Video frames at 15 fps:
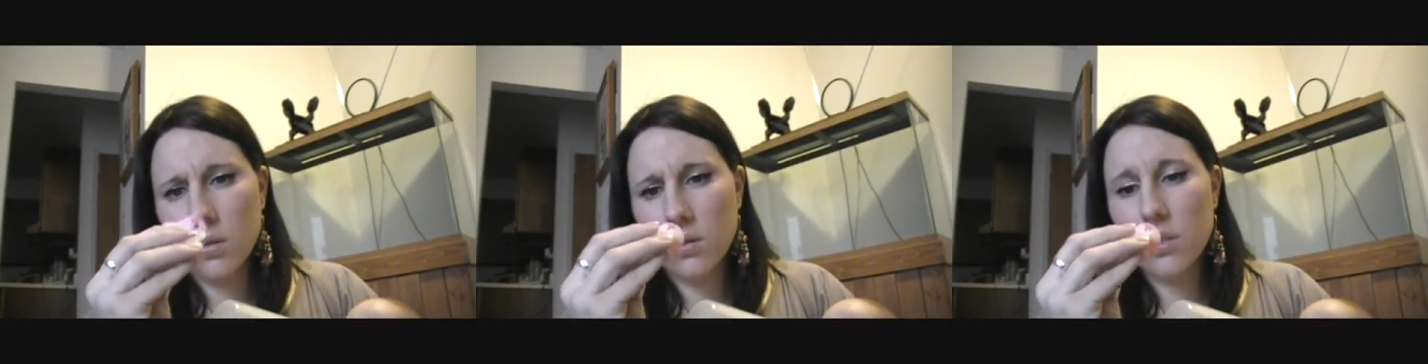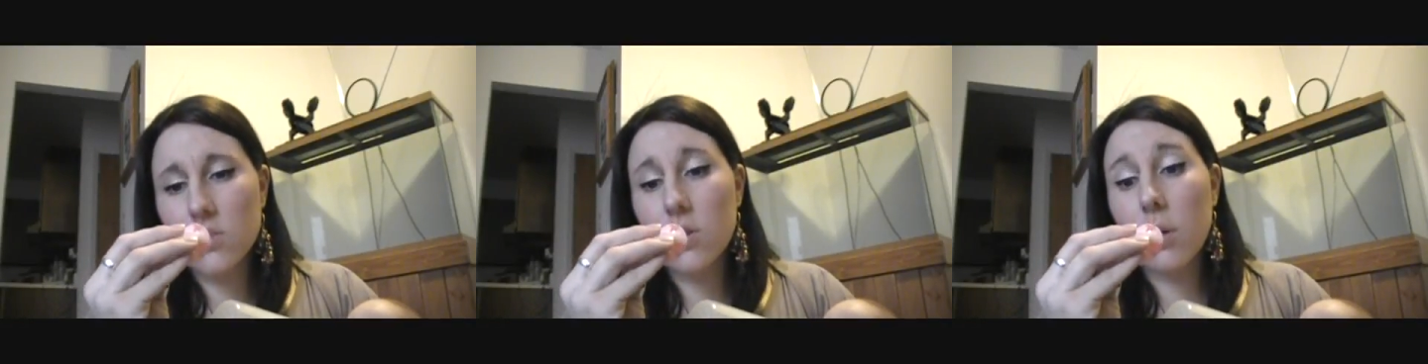
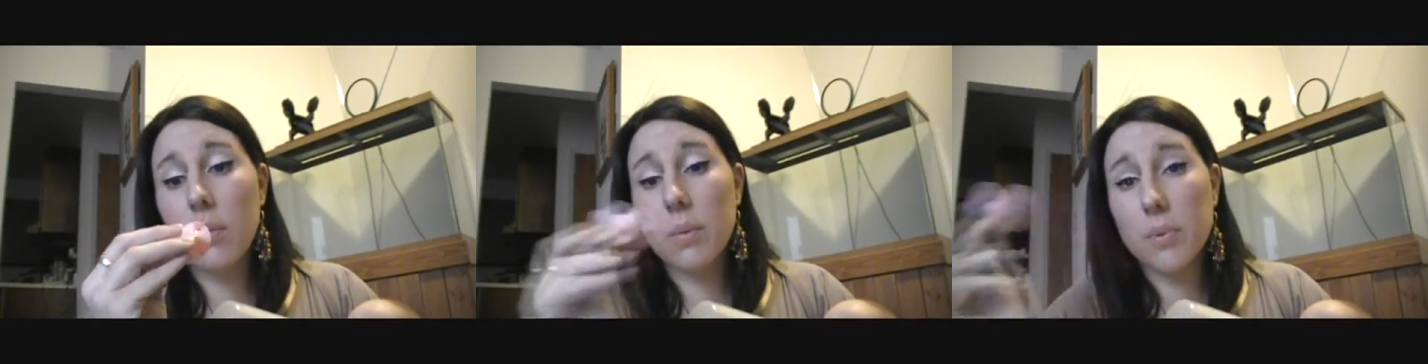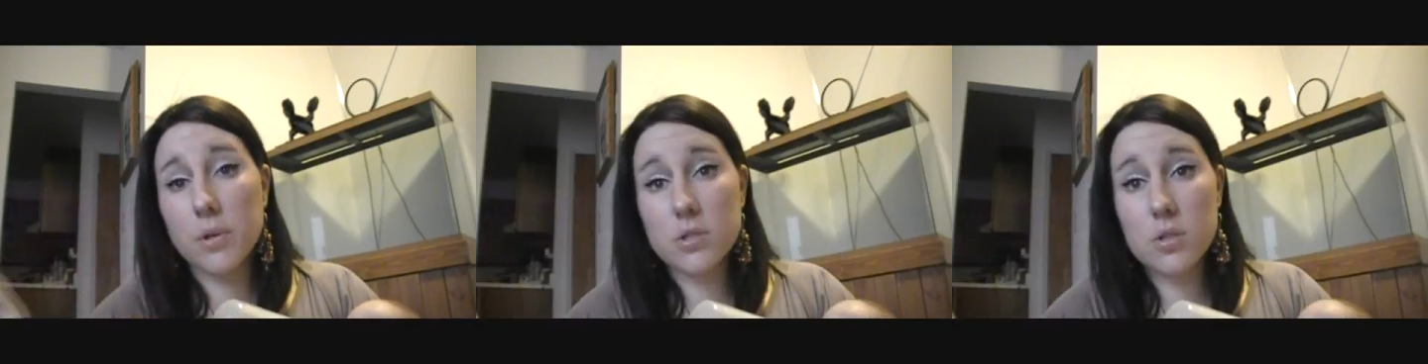these are all
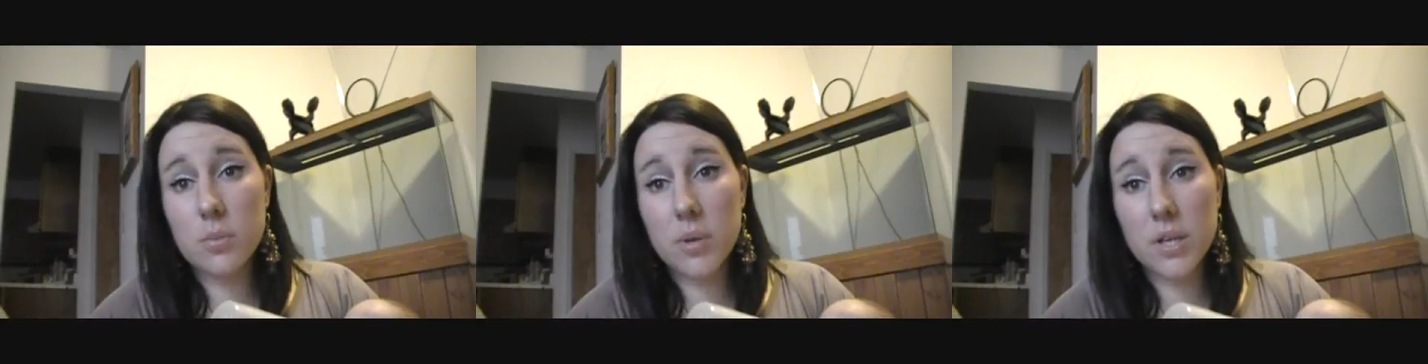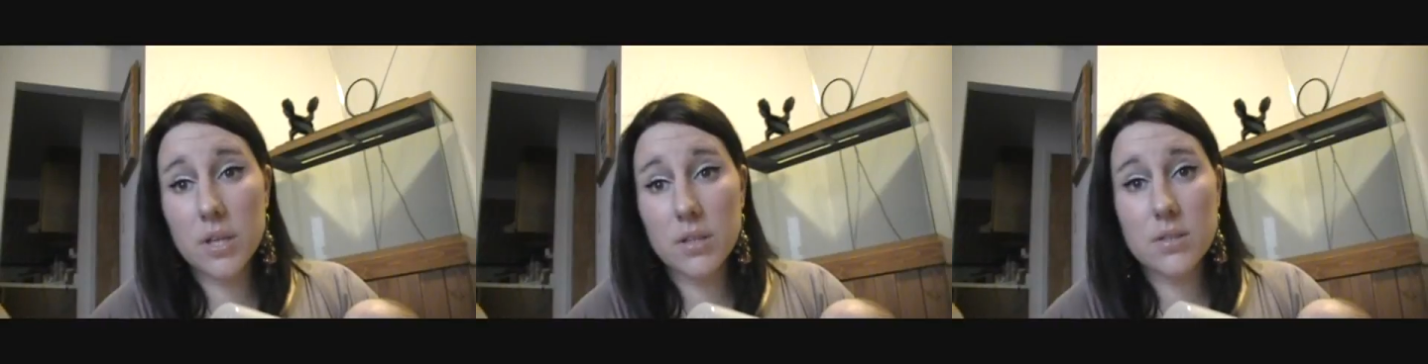my personal
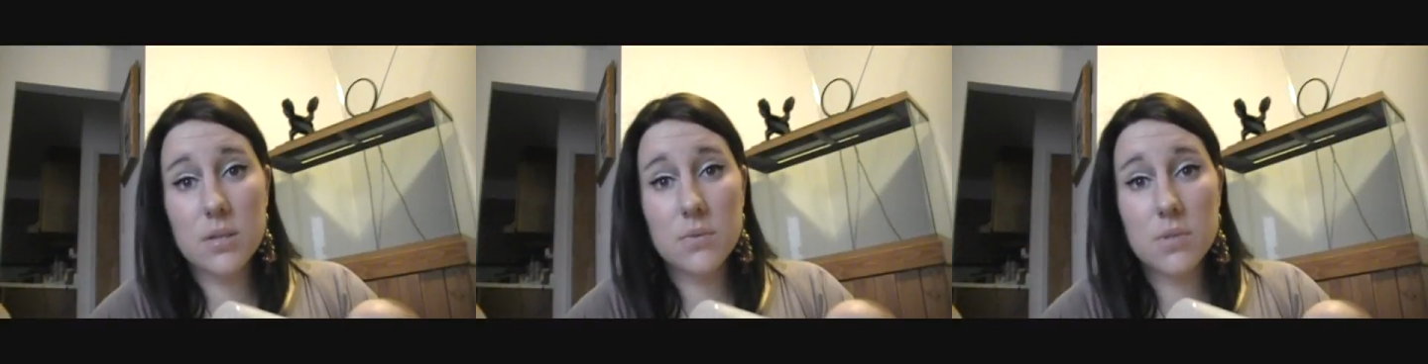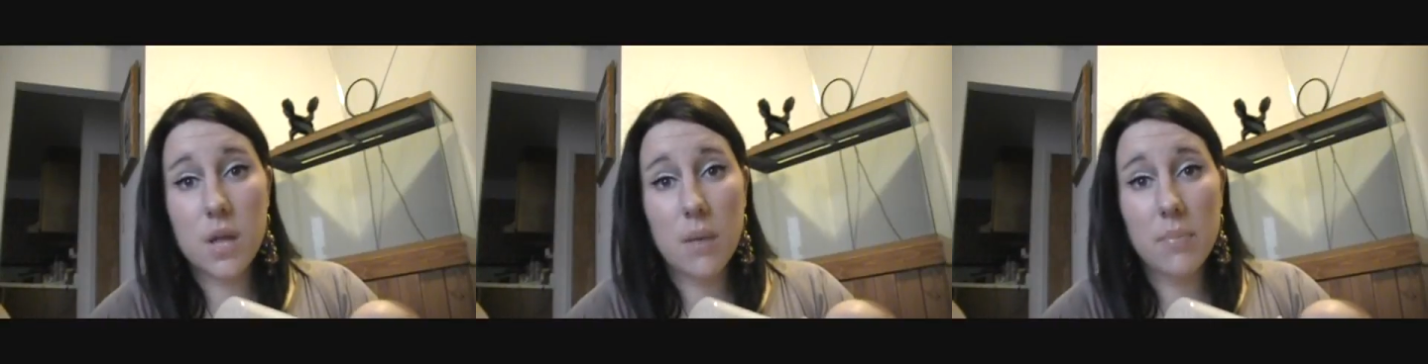opinions.
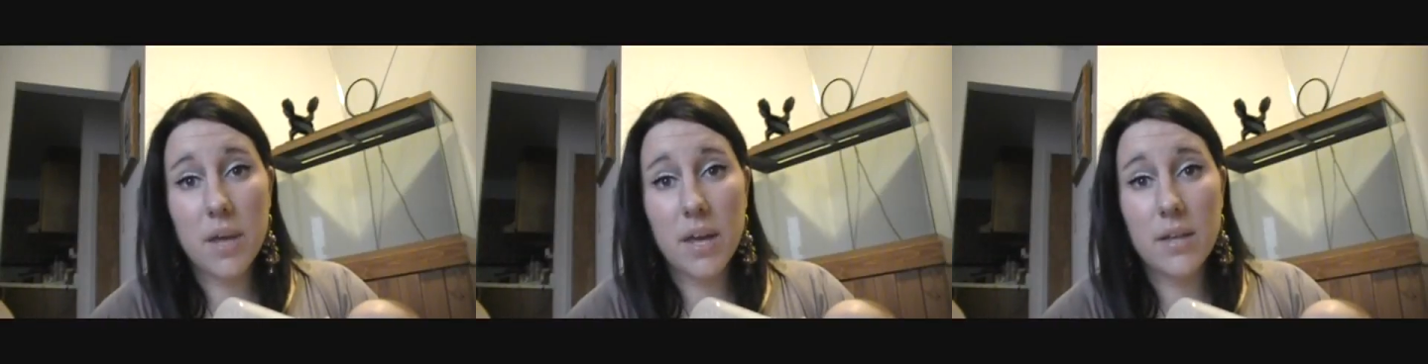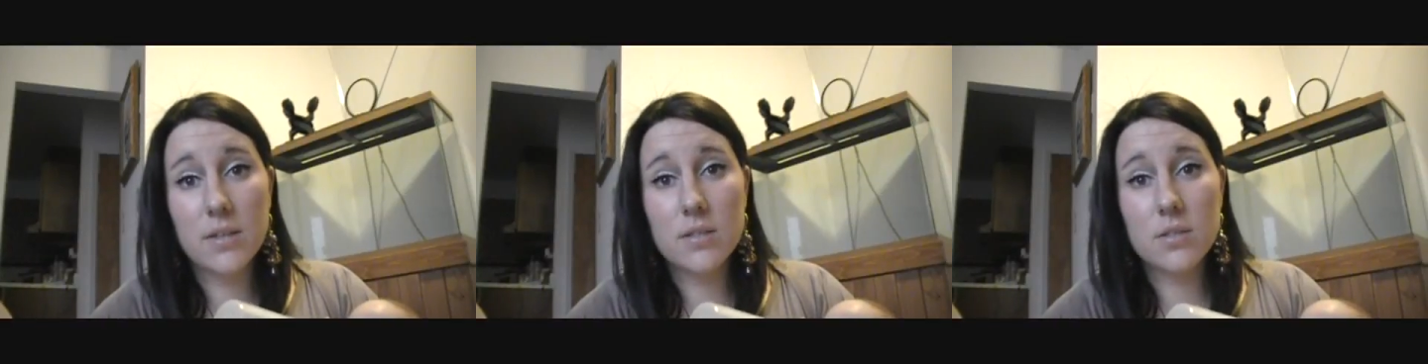I was not
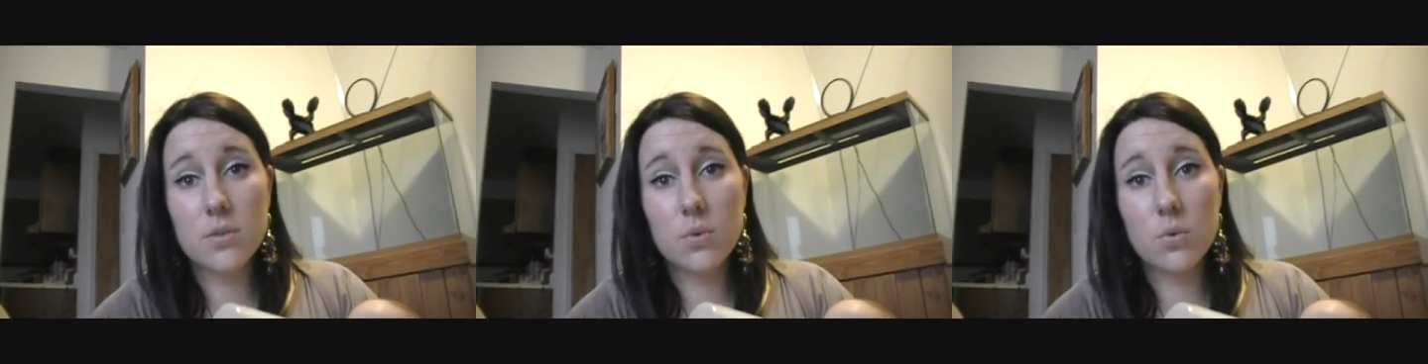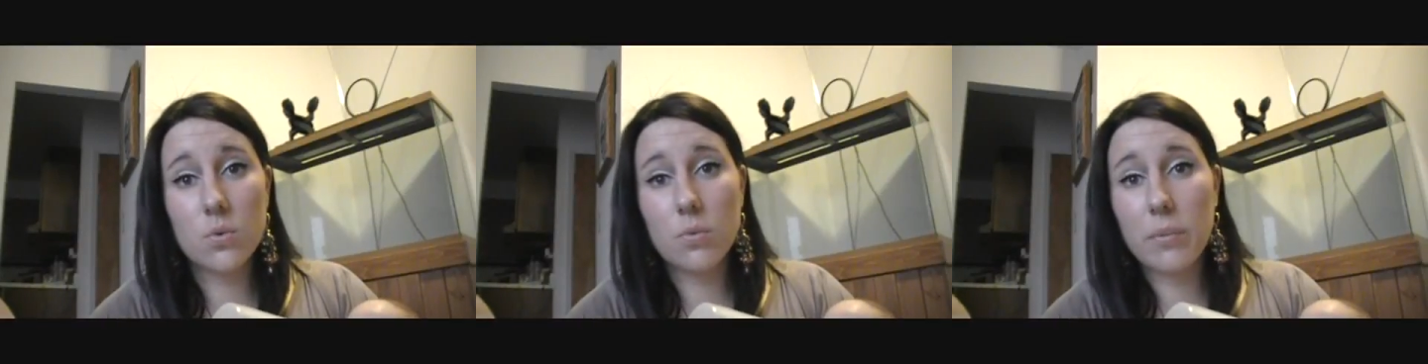paid
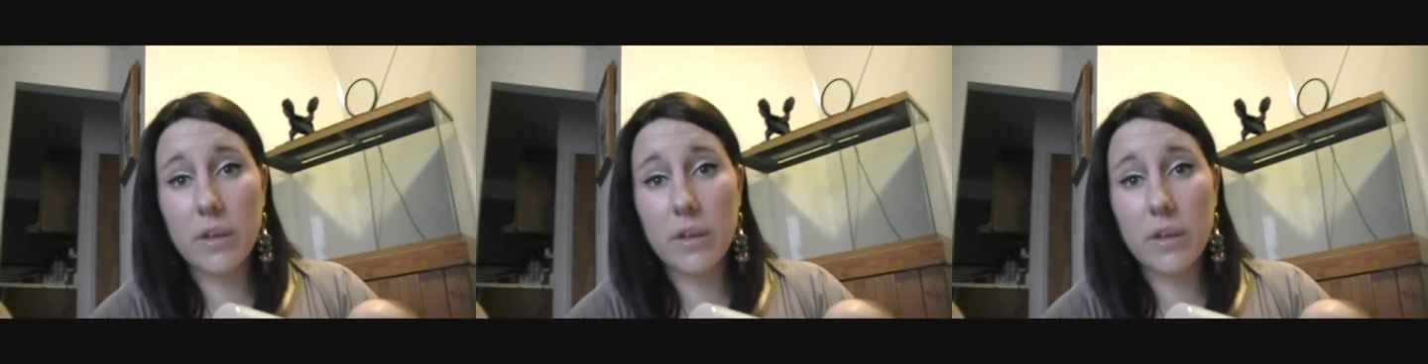to